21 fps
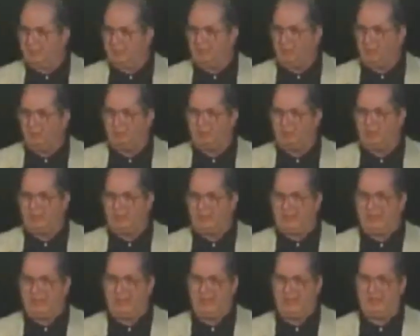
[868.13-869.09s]

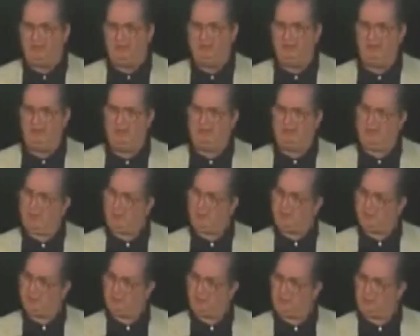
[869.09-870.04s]
capitalize. And the
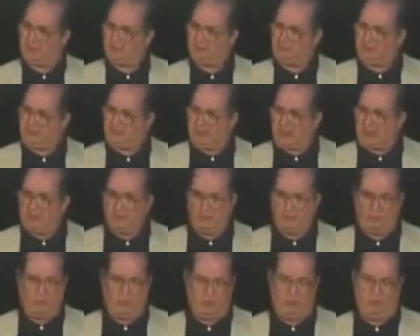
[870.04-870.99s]
capital is a
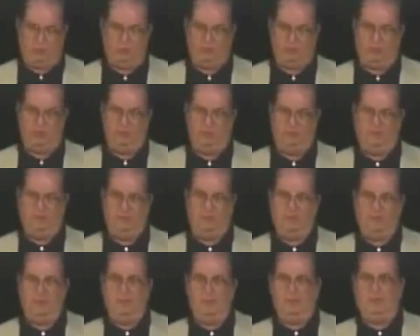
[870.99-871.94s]
Latin word
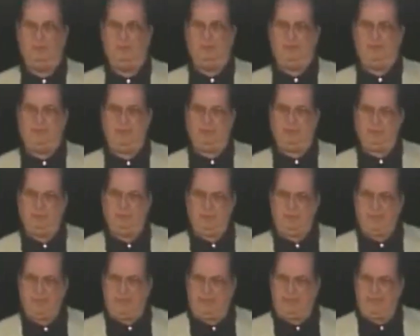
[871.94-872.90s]

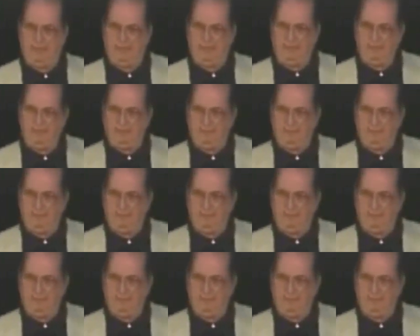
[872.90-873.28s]
meaning money.